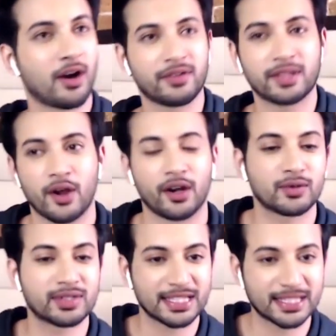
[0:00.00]
often than not,
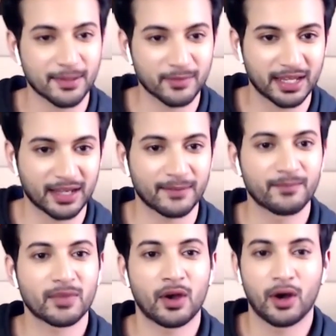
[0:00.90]
you see something
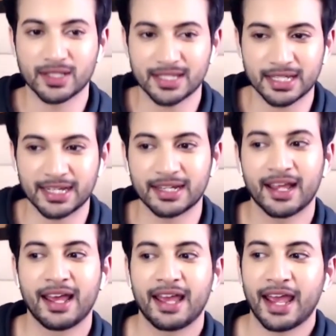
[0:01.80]
on
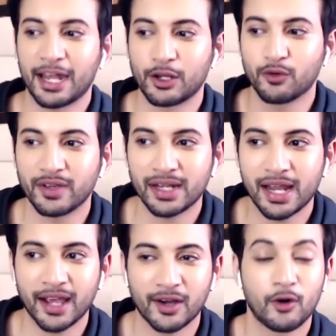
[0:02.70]
screen and you feel
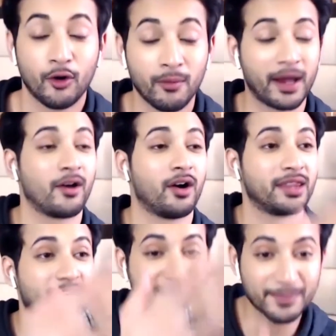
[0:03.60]
like, oh my
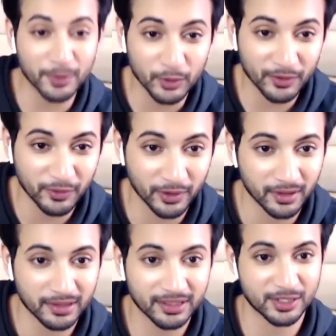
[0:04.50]
God, that is
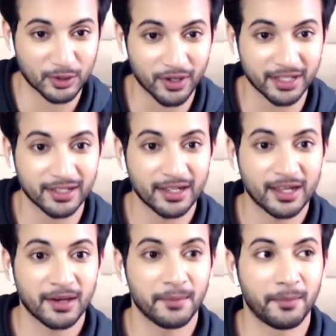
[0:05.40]
beautiful, this story.
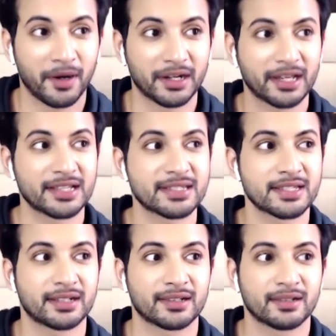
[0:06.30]
But is
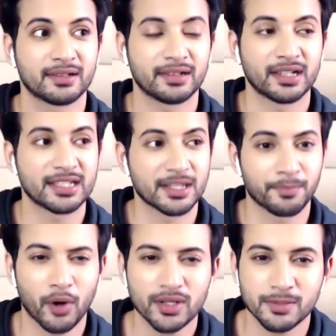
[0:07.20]
it
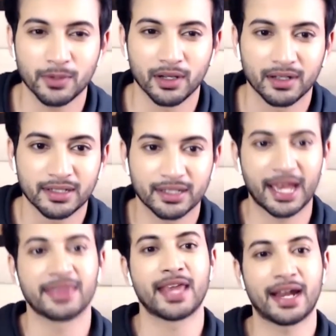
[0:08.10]
possible?
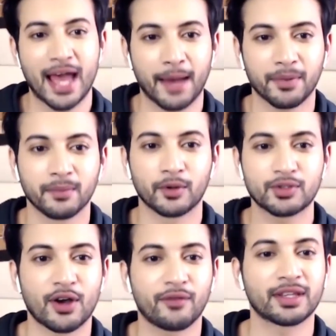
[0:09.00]
Can that happen?
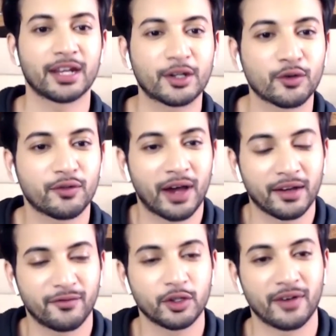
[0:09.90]
Most often than it, you
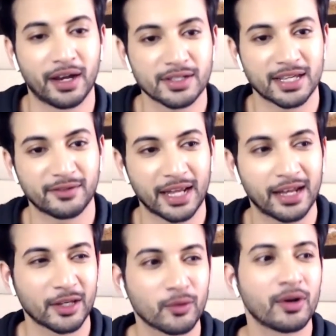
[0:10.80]
find yourself
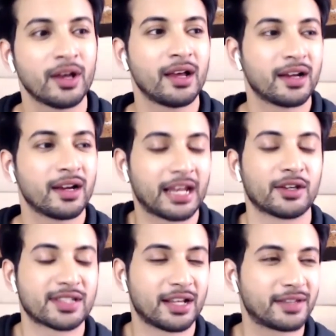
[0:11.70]
telling
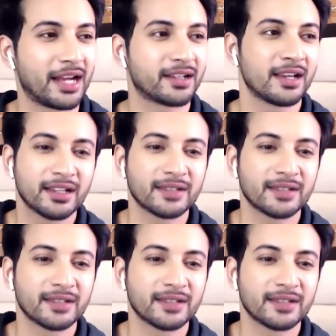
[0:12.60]
yourself that,